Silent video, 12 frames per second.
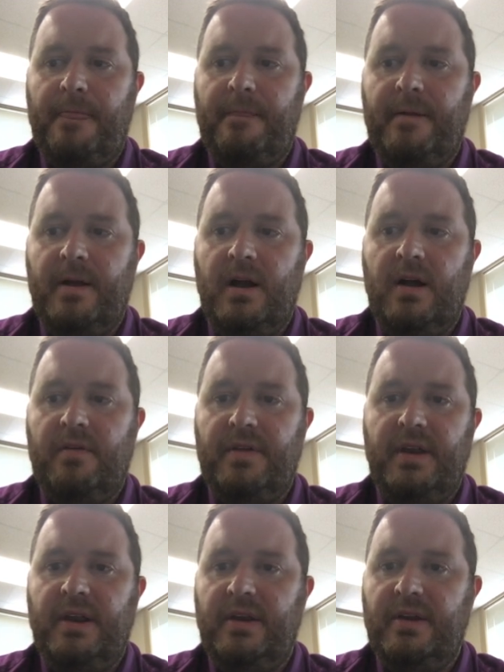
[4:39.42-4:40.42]
if
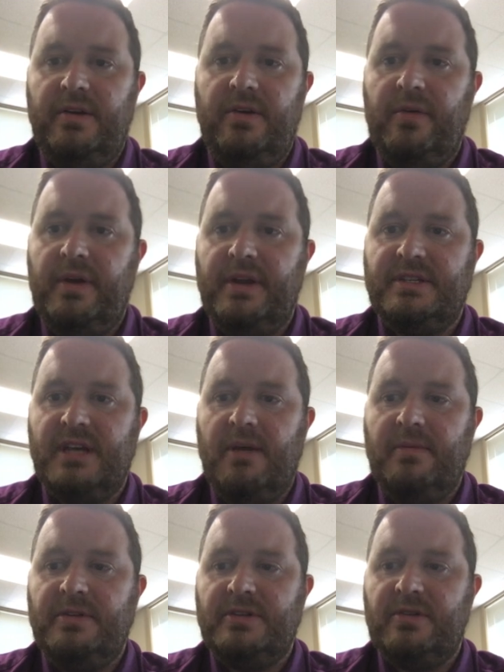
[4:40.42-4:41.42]
they need to do any
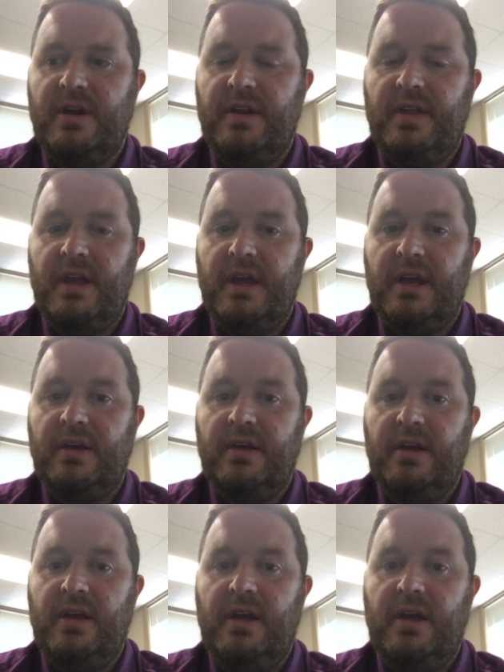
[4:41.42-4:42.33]
assignments or anything.